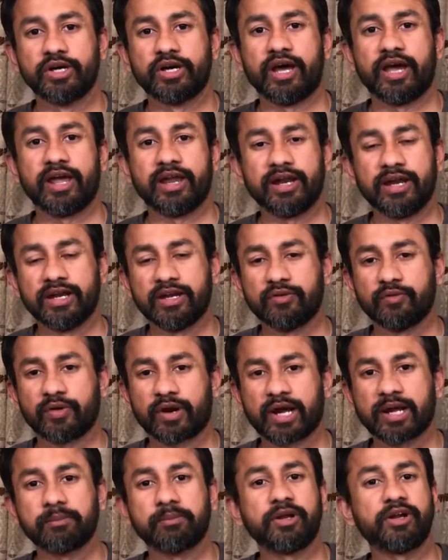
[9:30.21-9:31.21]

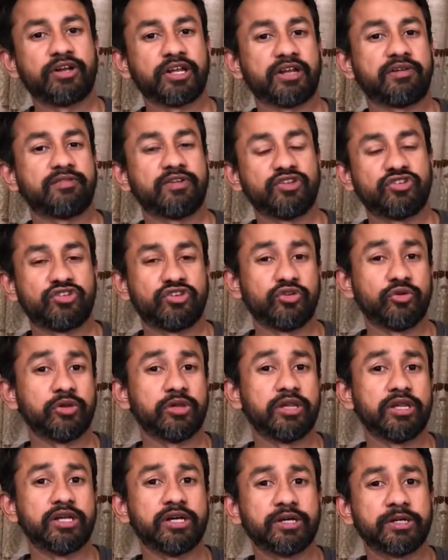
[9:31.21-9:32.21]
environment in which you
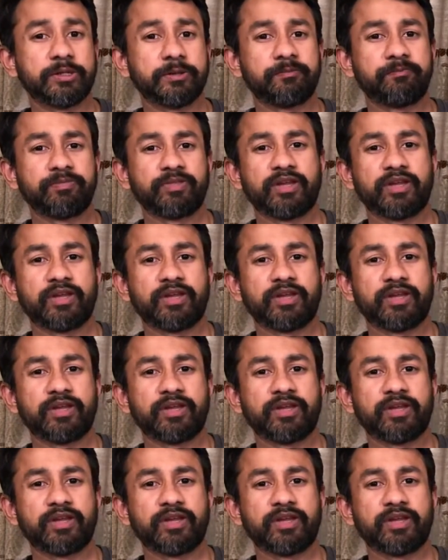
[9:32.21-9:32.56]
learn,